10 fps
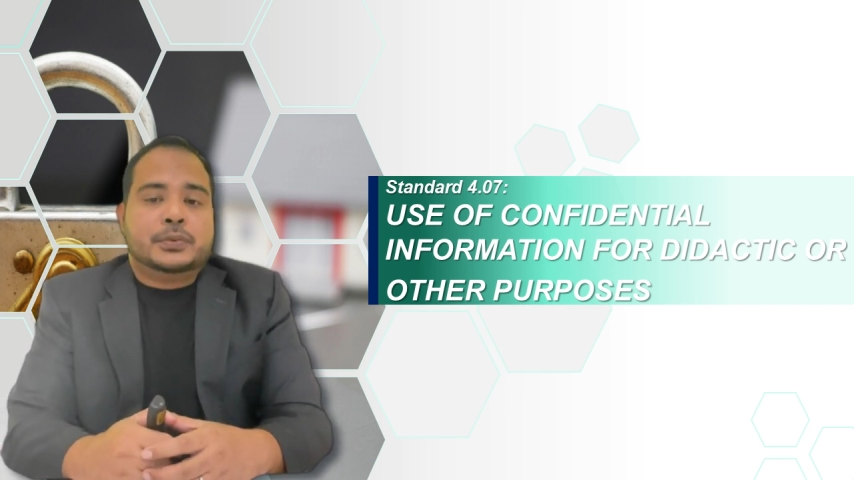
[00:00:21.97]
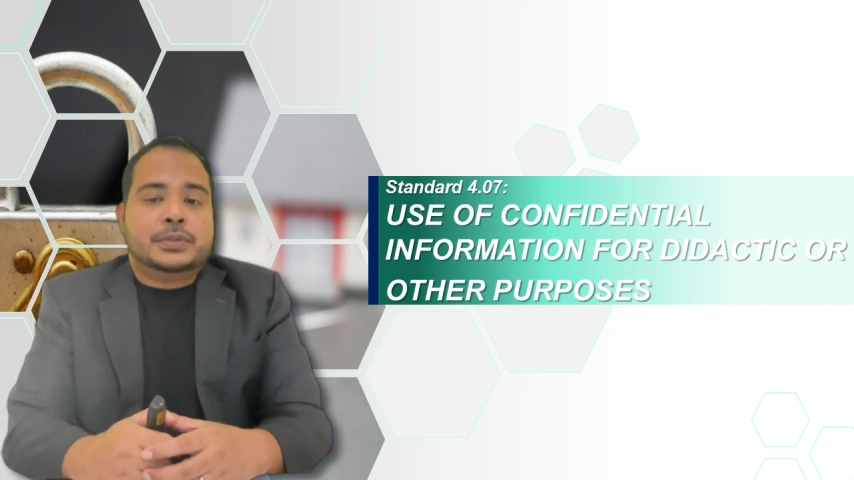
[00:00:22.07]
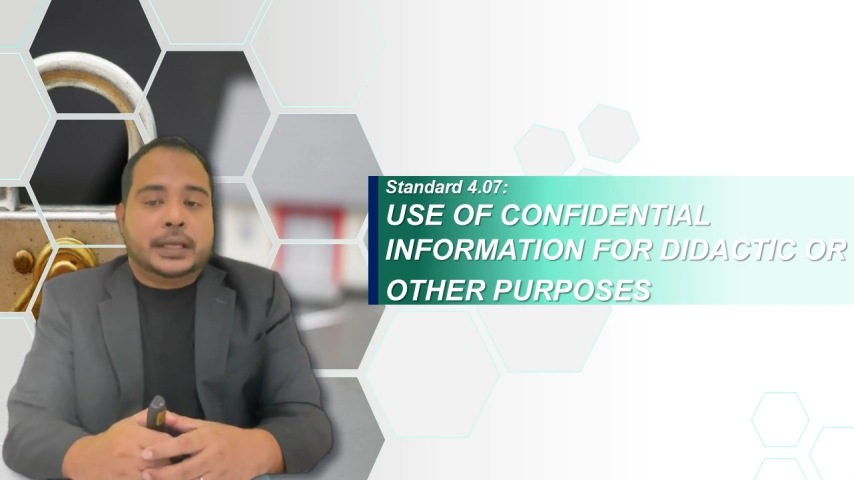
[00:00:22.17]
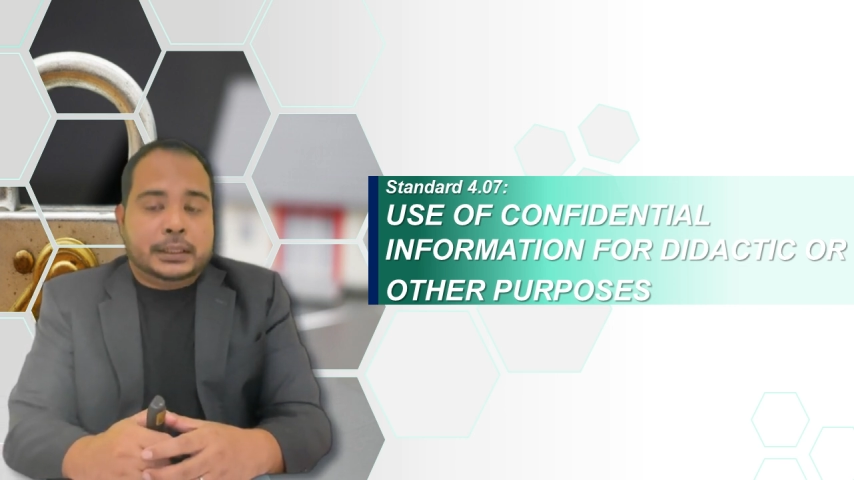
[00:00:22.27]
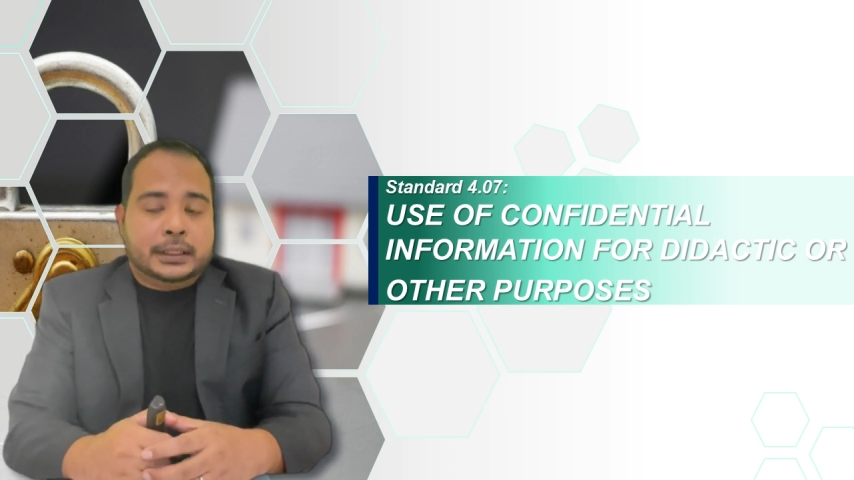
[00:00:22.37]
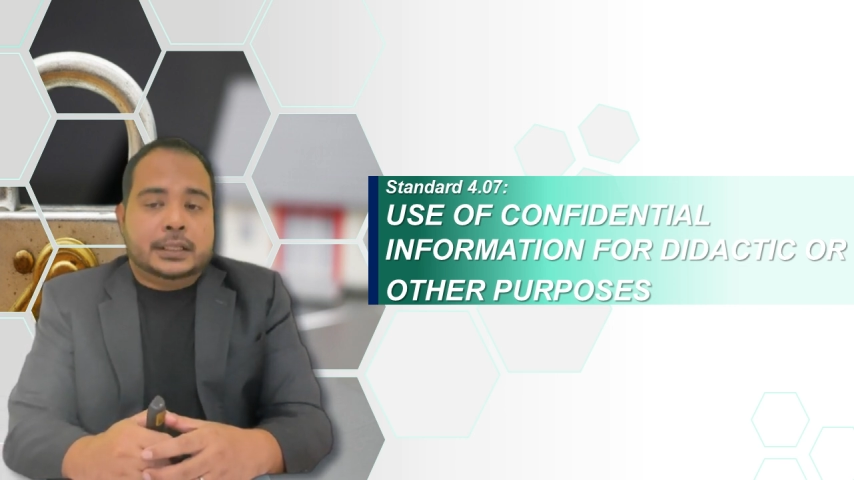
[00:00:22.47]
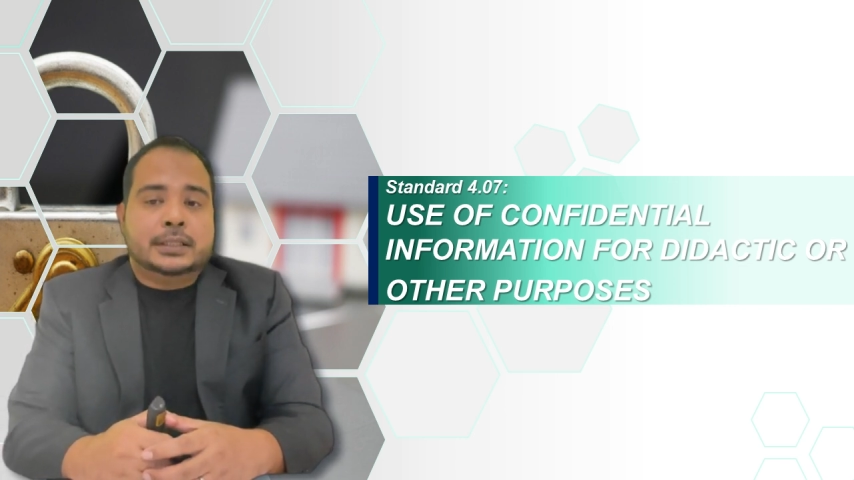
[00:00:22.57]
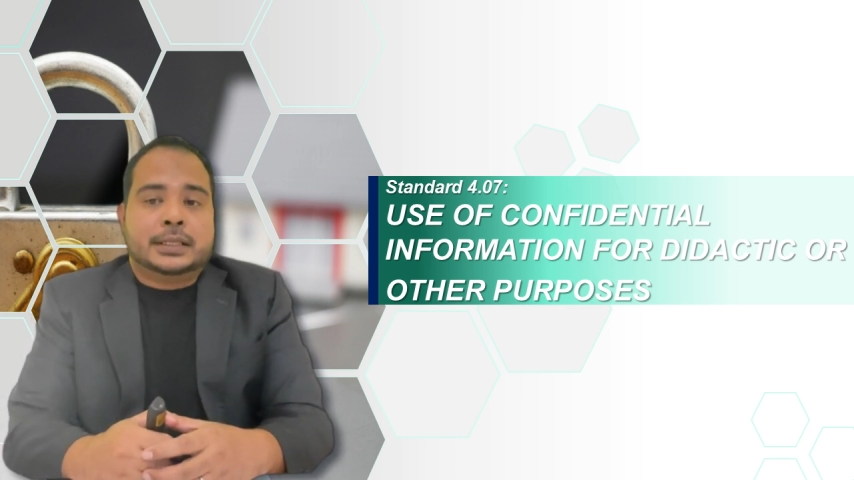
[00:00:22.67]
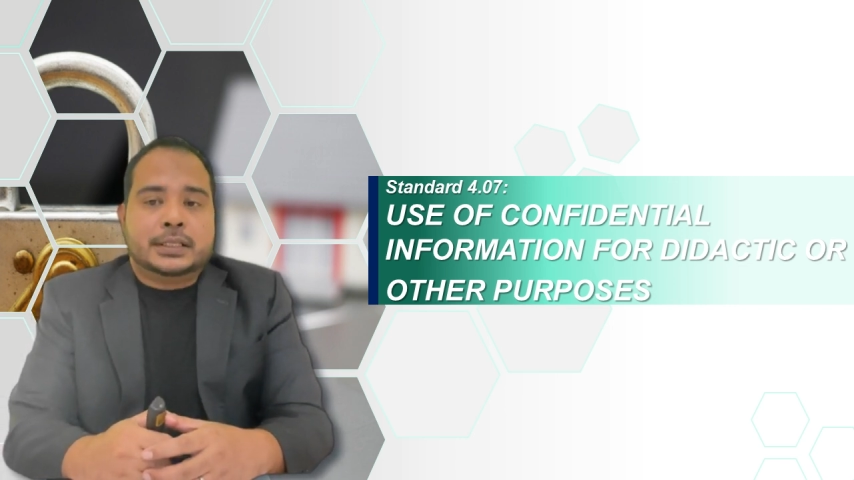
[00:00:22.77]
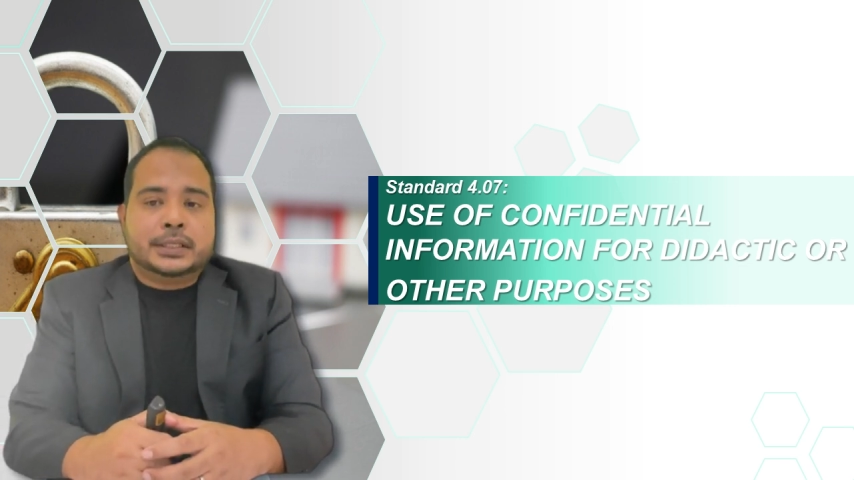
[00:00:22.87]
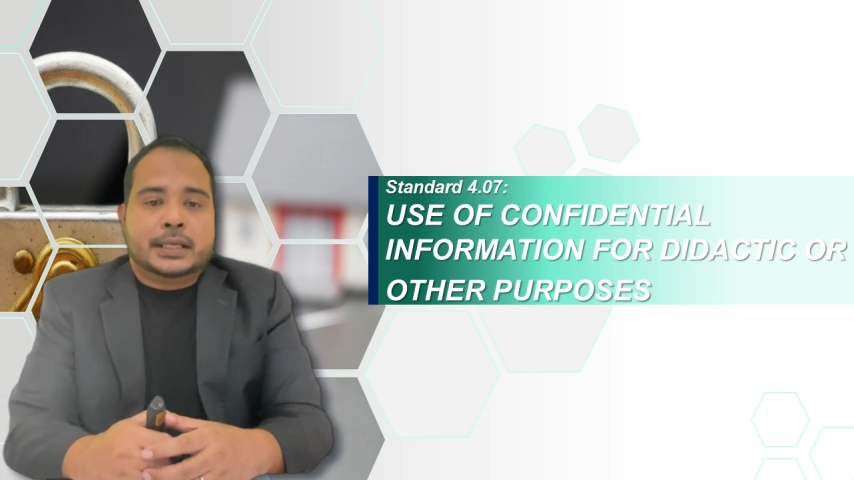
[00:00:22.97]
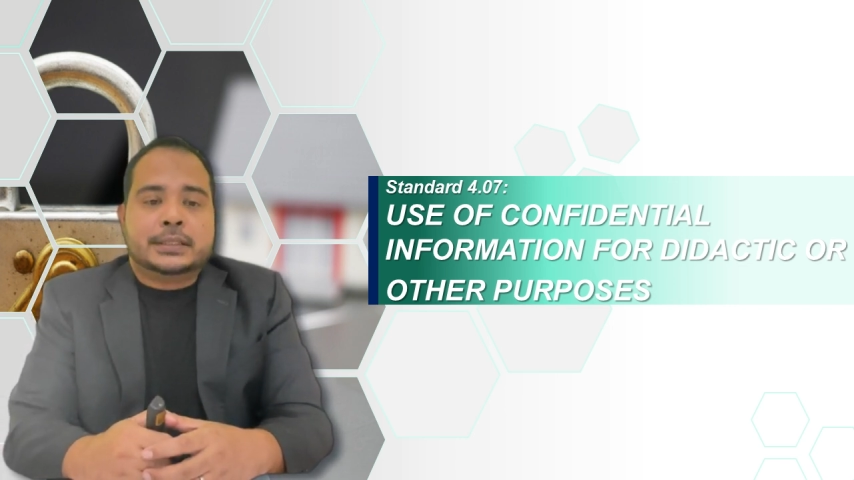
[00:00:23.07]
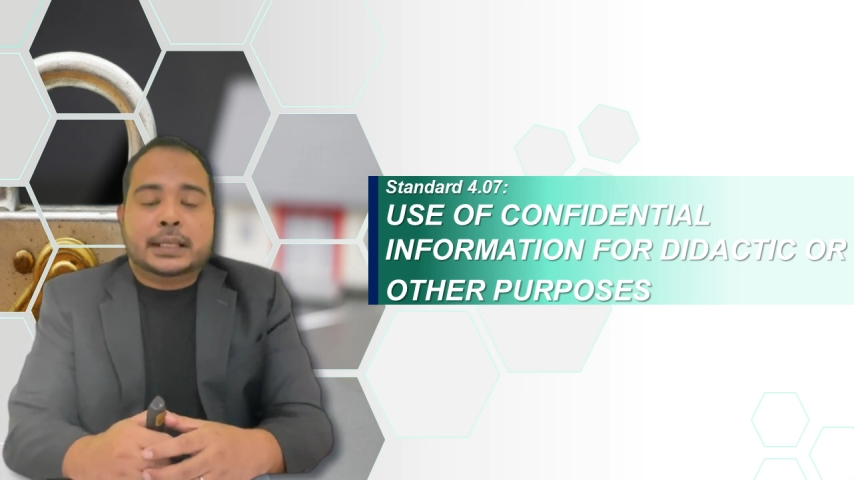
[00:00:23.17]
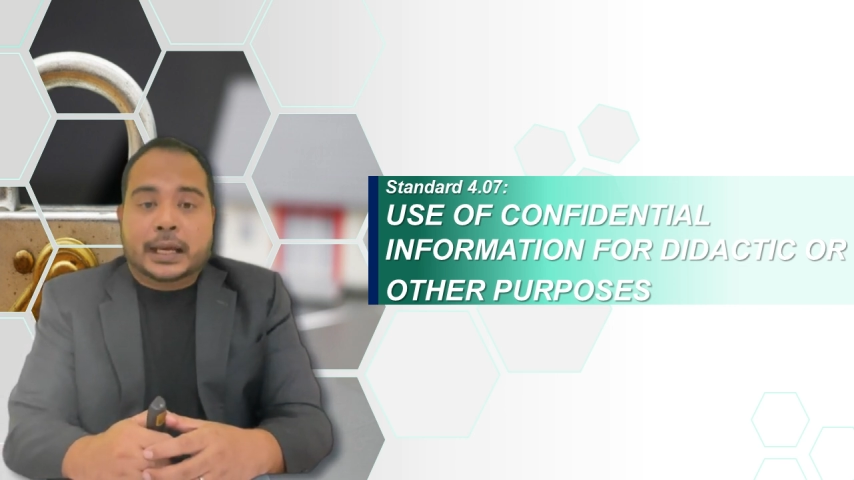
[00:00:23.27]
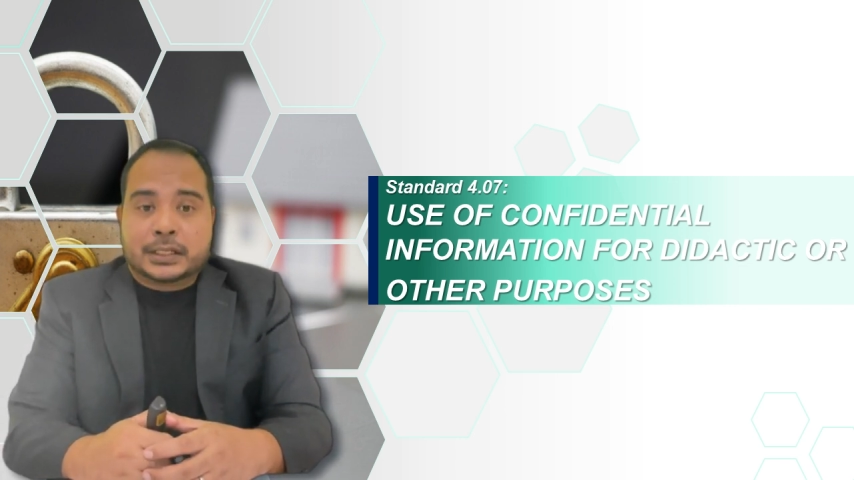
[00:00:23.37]
settings such
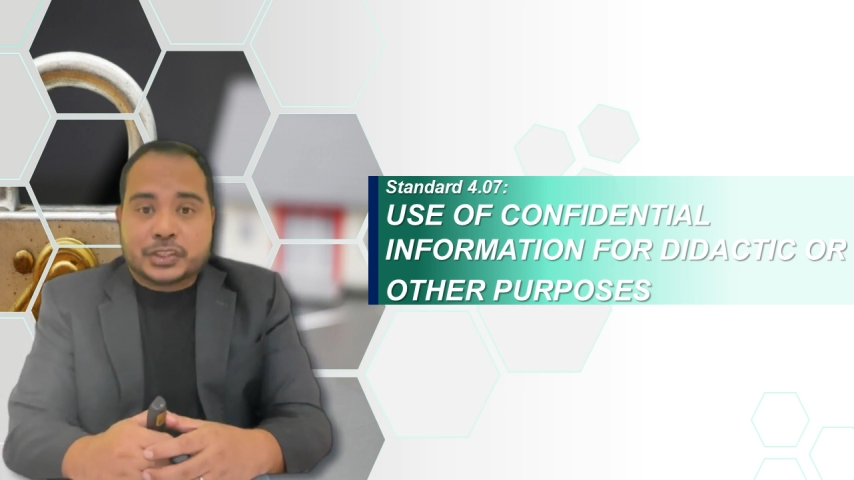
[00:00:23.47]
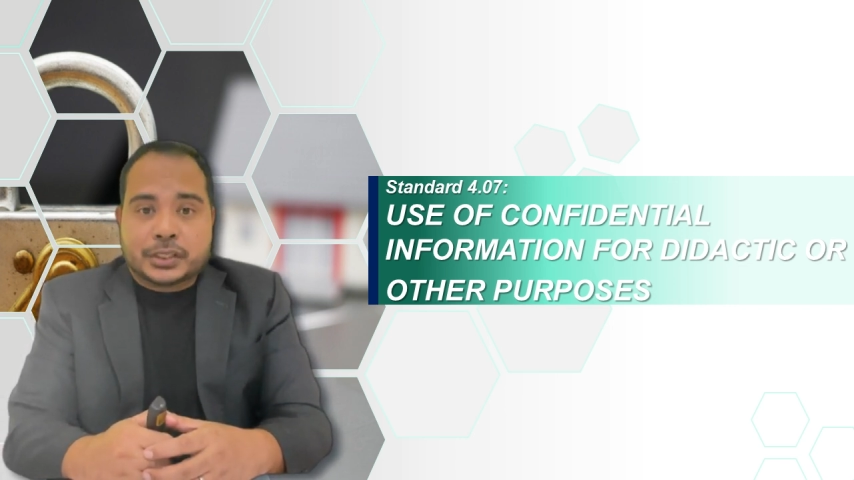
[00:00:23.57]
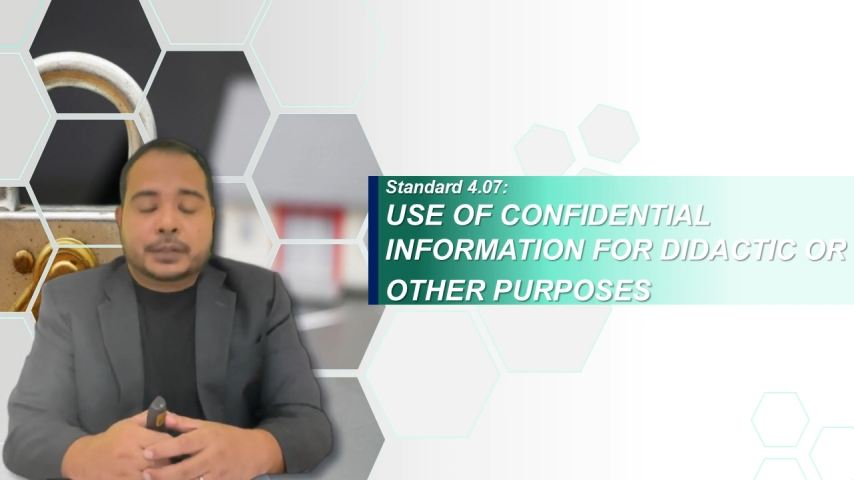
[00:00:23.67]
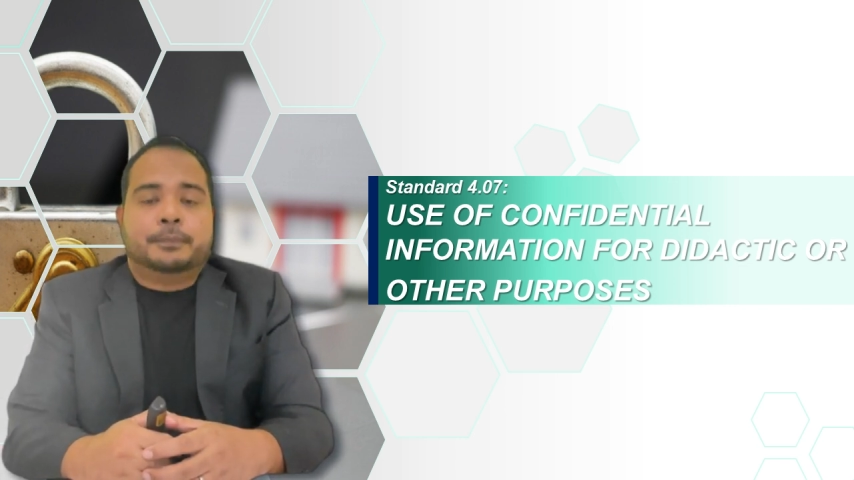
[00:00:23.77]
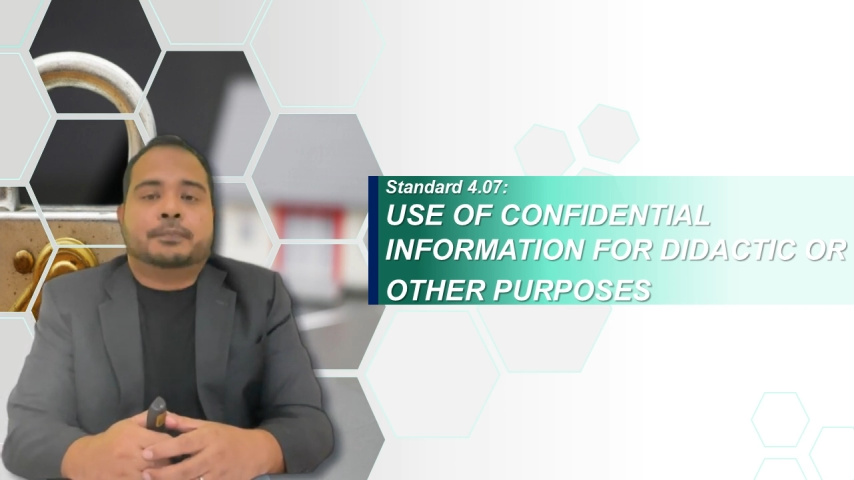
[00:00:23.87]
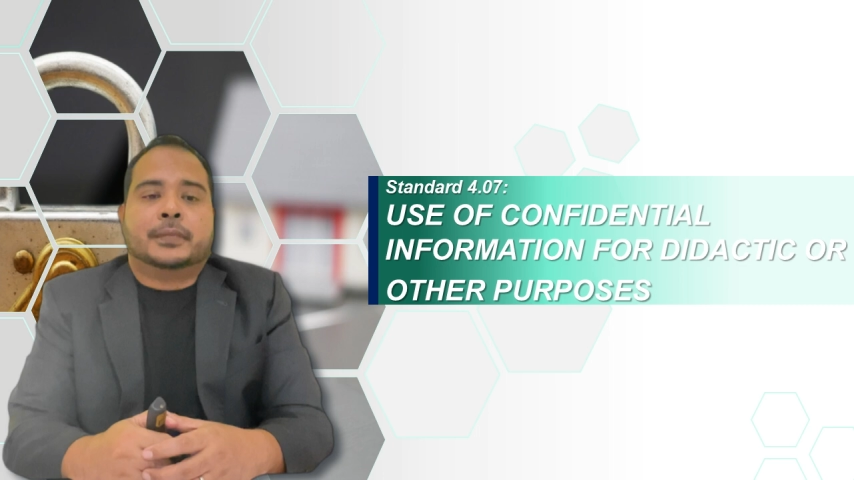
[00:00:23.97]
as lecture,